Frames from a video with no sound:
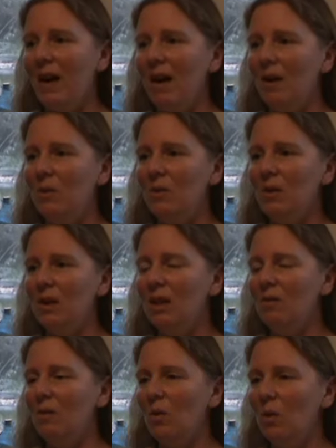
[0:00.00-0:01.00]
I was
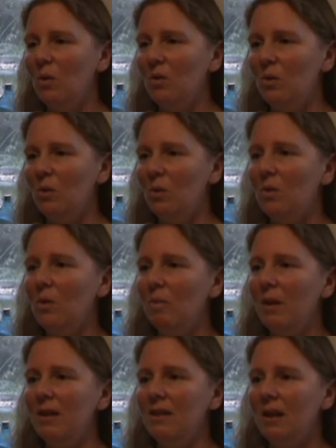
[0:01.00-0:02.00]
looking for a school for
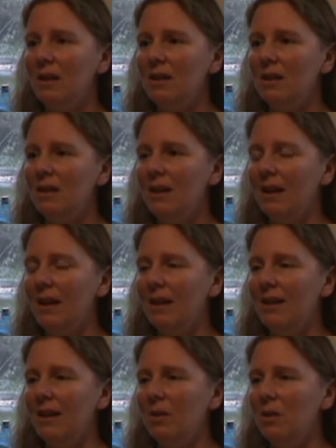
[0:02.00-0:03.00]
my daughter
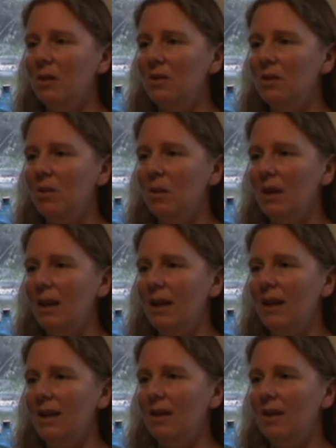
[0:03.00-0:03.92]
and went to